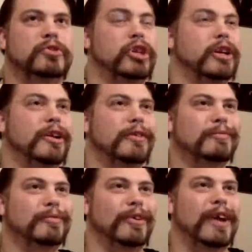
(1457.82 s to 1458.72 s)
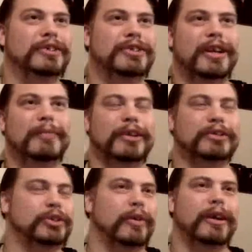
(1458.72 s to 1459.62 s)
cheating, or not cheating,
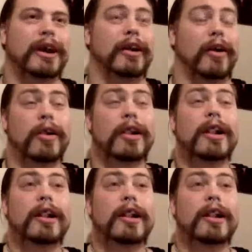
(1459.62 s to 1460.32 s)
but I don't know.